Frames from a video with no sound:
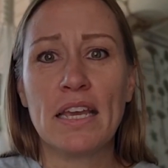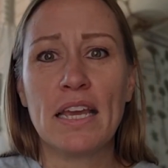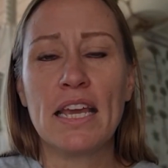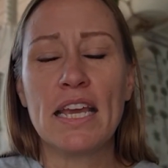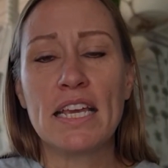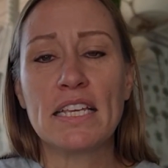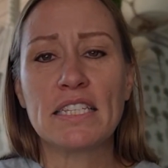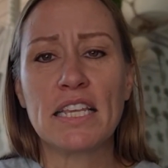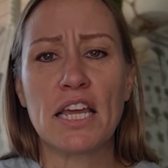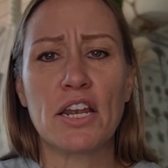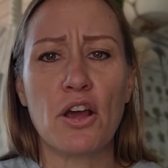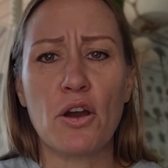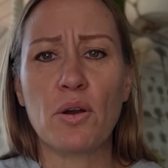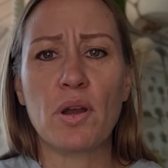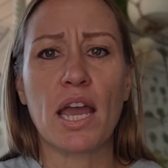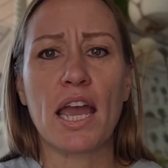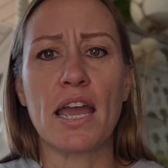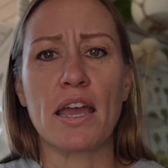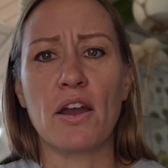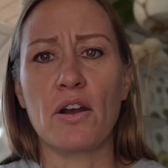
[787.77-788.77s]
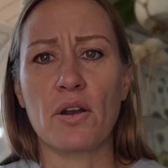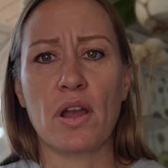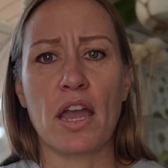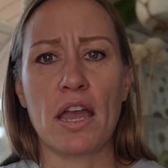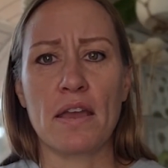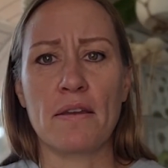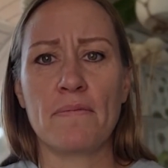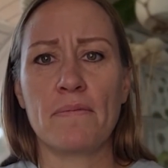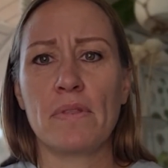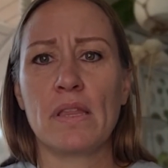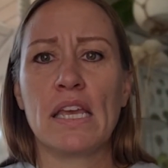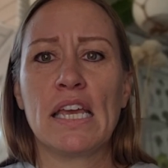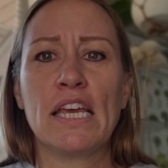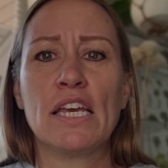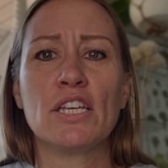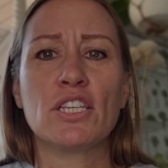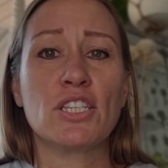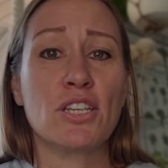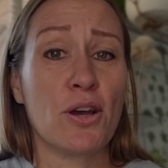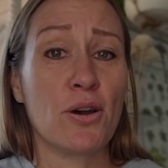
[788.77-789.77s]
He said, "Okay, okay."
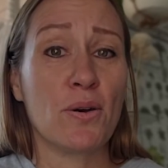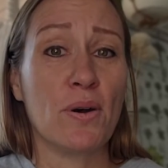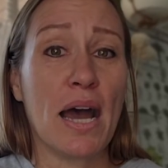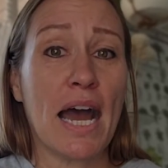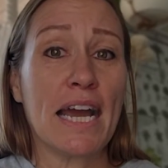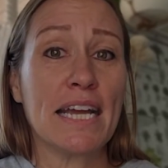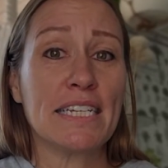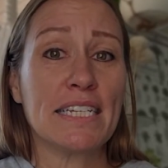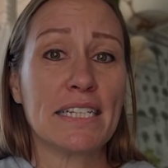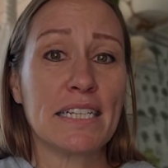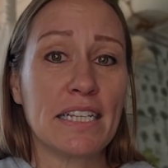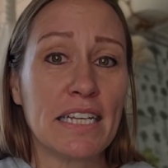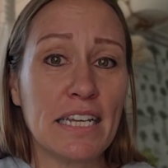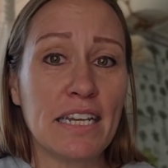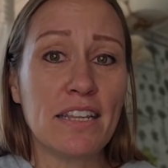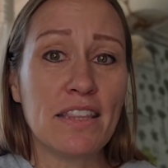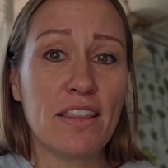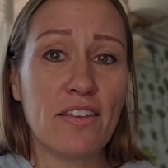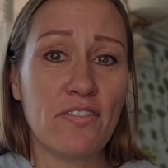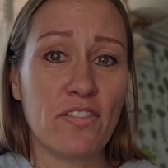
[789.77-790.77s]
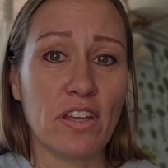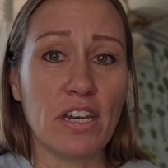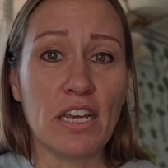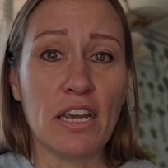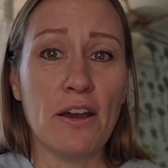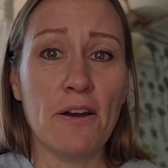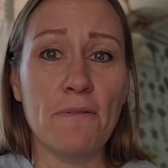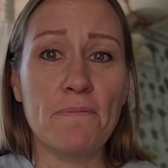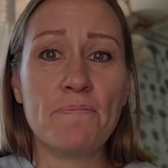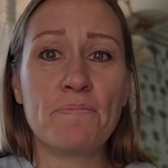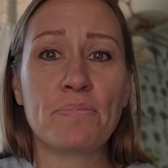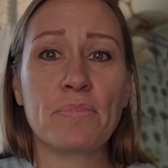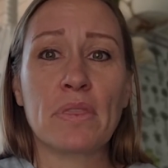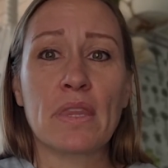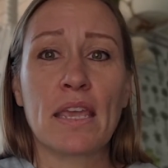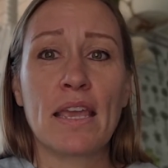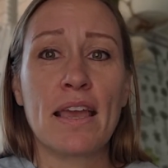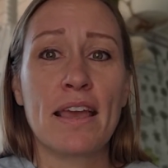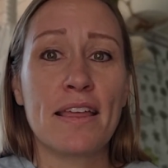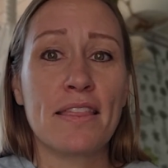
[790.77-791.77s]
So I deleted the video.
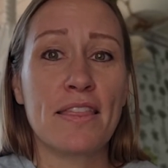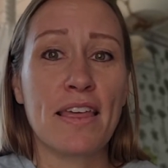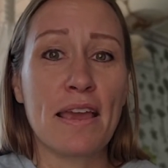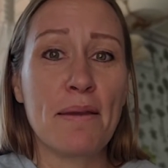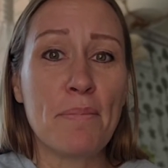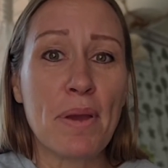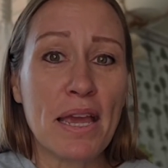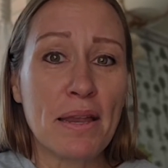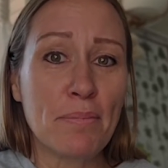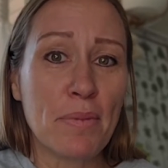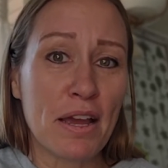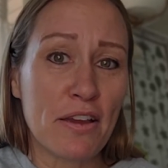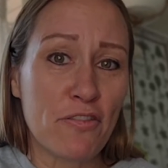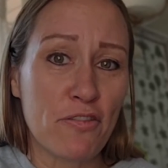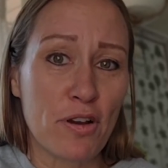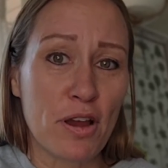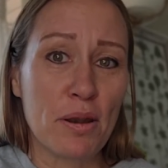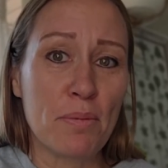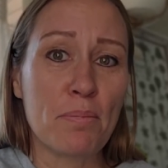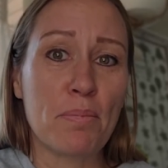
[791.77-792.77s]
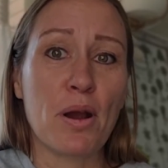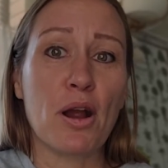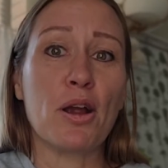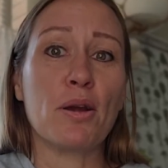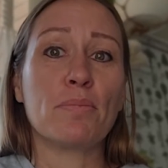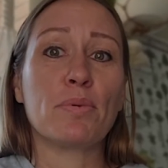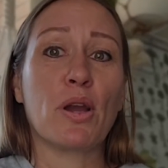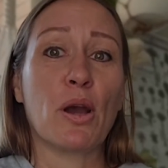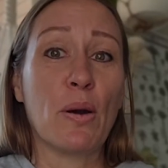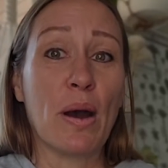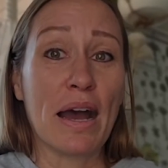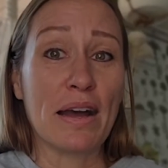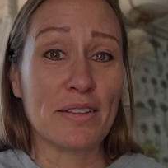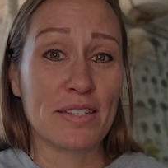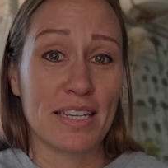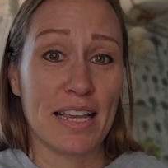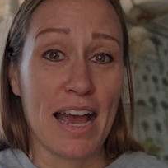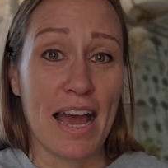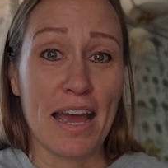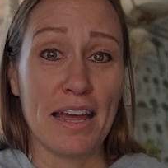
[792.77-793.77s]
They made my friend Barb go
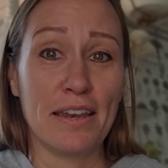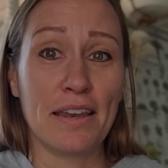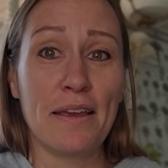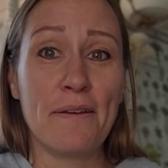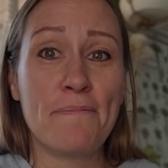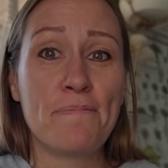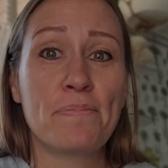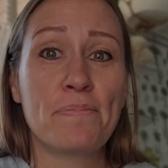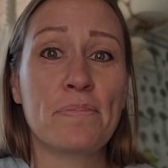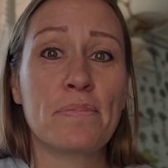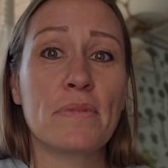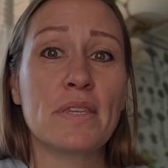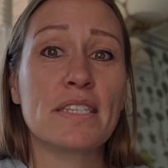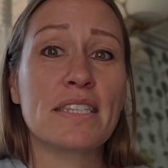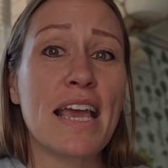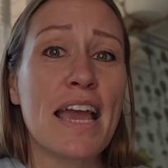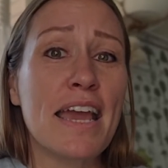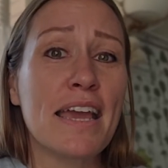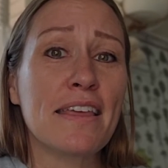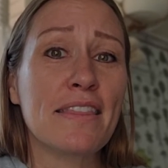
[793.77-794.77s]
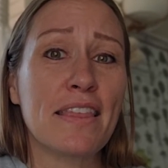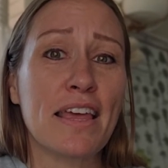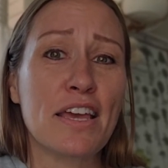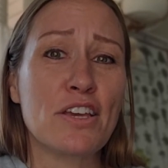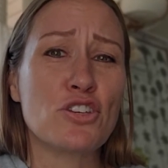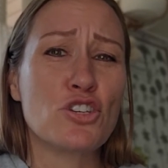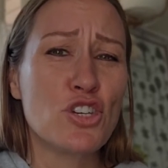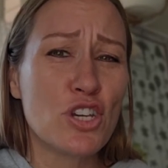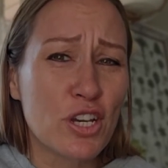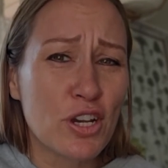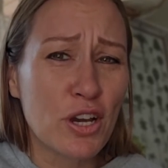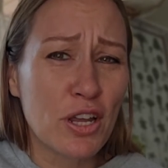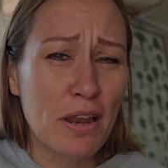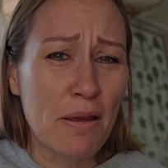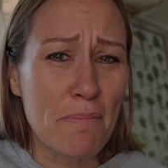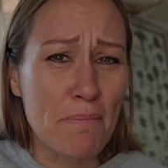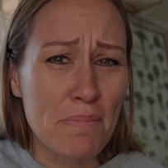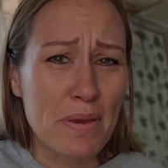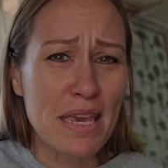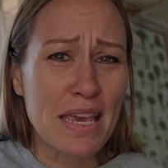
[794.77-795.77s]
outside, saying that she
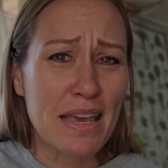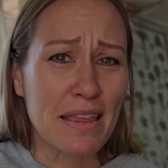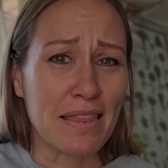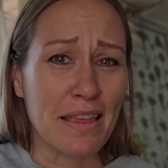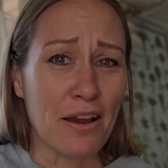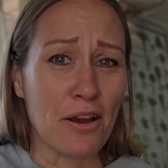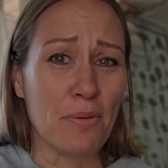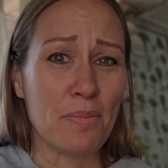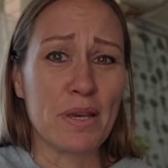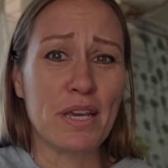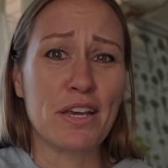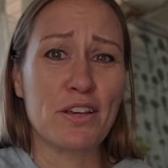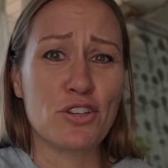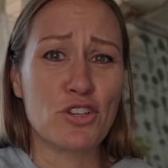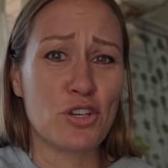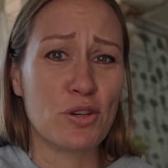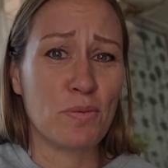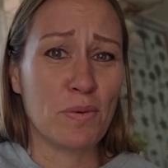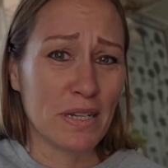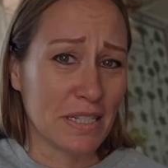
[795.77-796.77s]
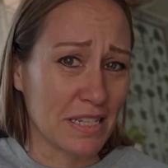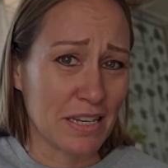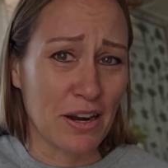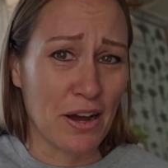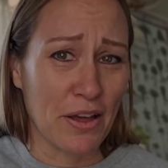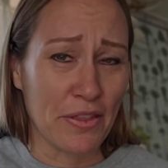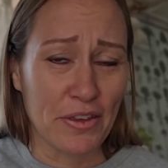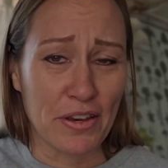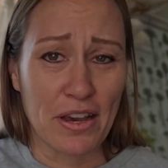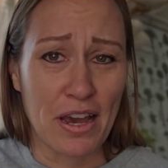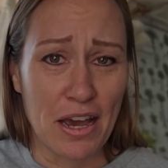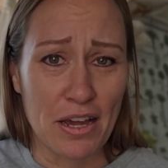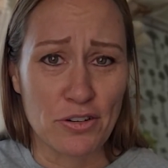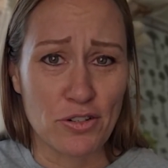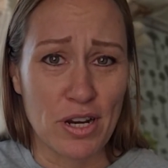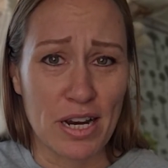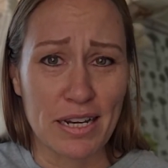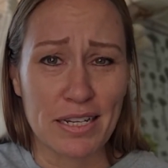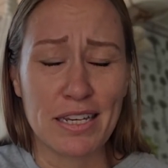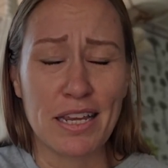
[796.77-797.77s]
couldn't be in there because she wasn't on the
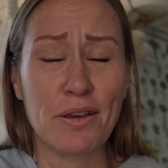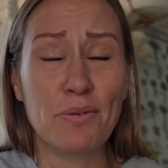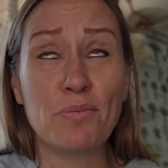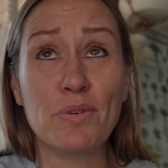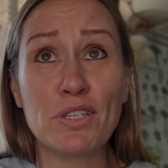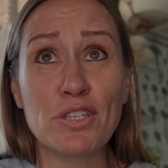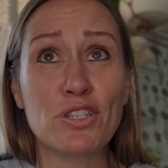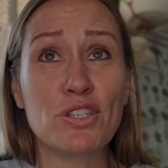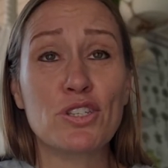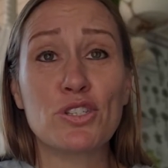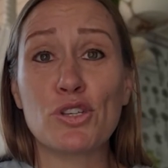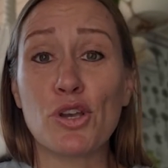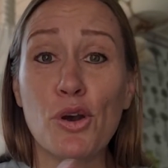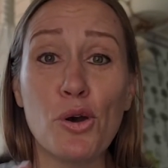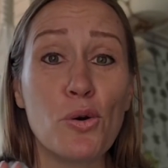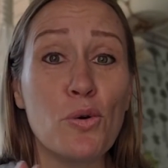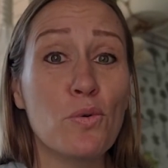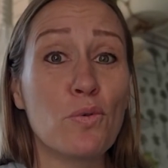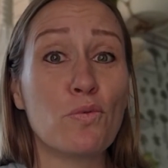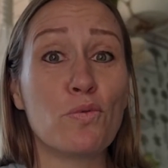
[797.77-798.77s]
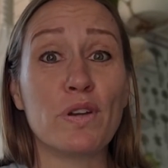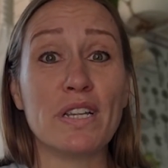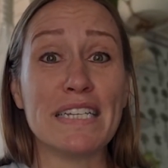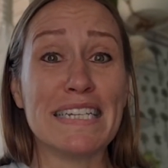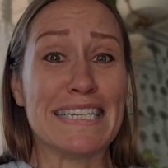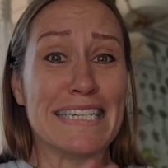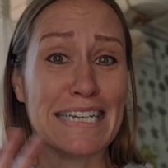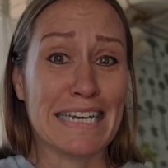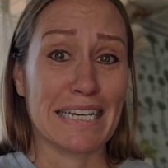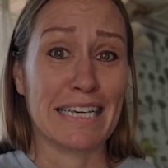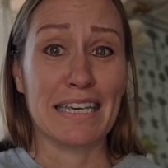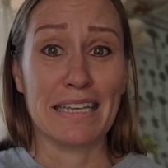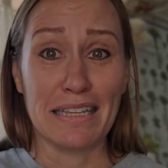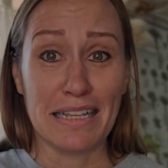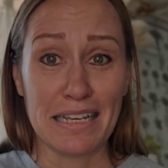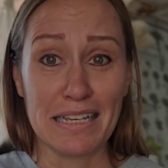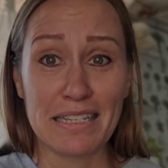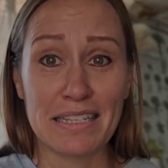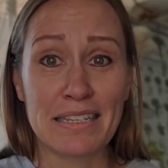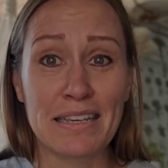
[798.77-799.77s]
contract. It was so
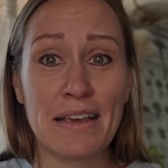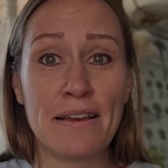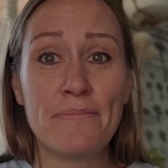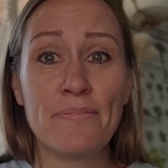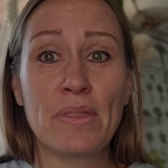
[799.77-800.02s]
ridiculous.